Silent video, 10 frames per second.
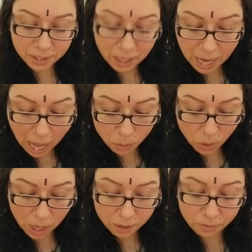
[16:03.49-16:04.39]
going to end
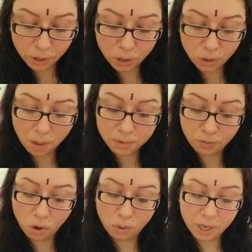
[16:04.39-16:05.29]
well if Virgo comes
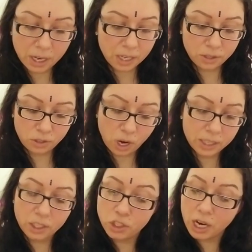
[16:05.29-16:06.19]
forward and
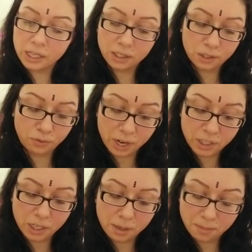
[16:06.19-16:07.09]
tries to change this
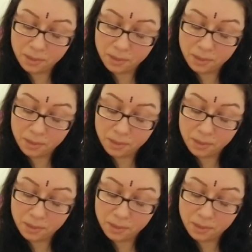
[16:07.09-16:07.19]
friendship.